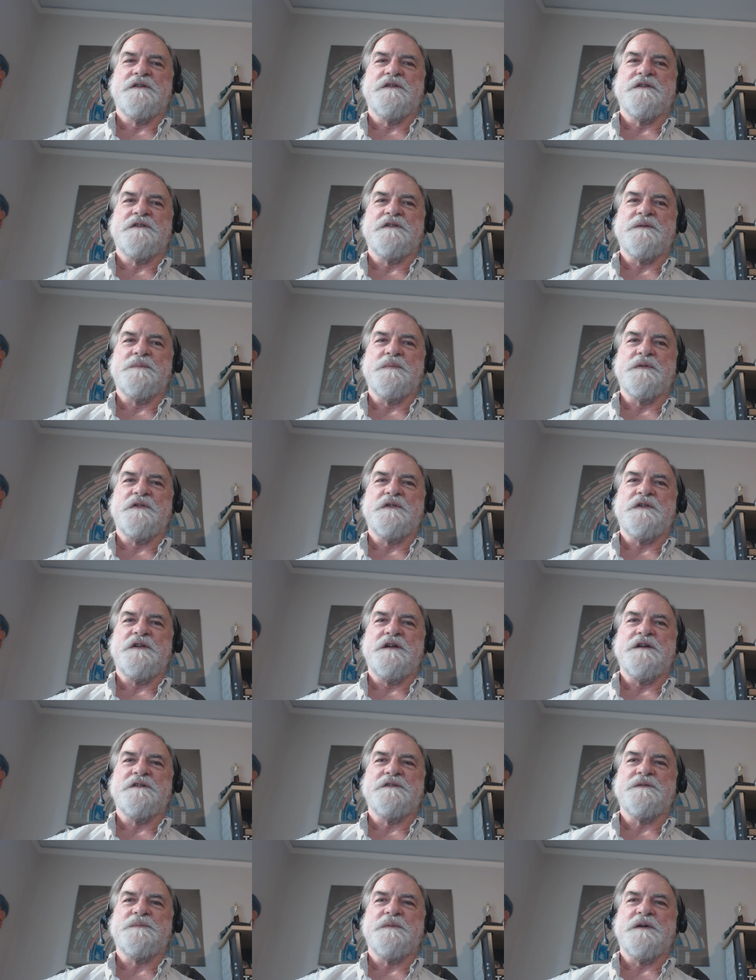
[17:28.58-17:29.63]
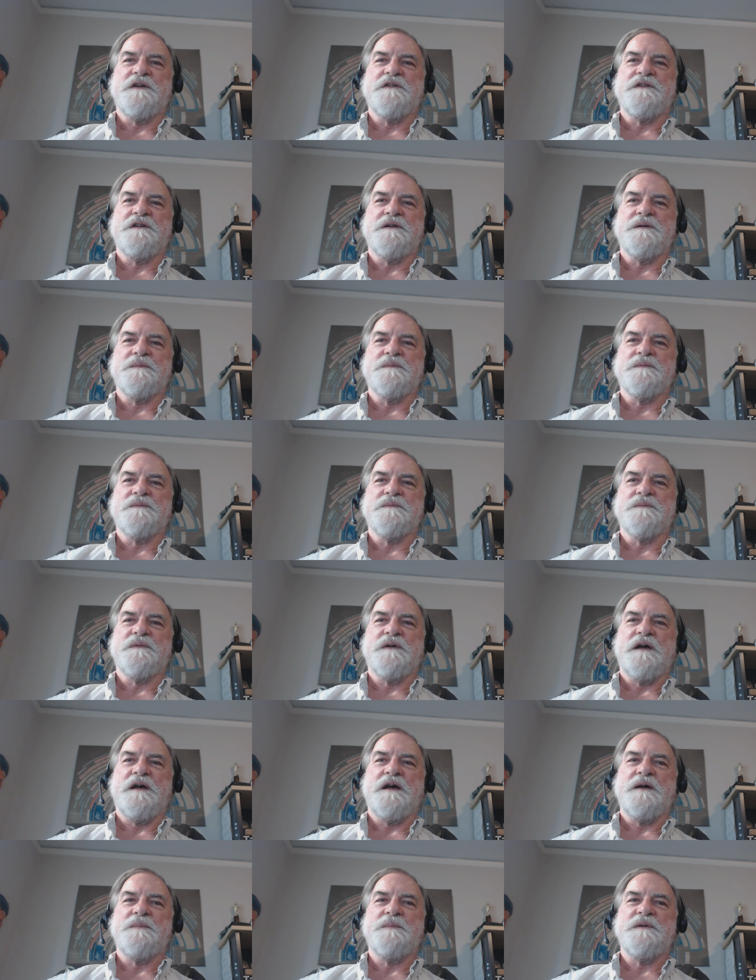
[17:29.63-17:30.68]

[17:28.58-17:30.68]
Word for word: some mistakes by some high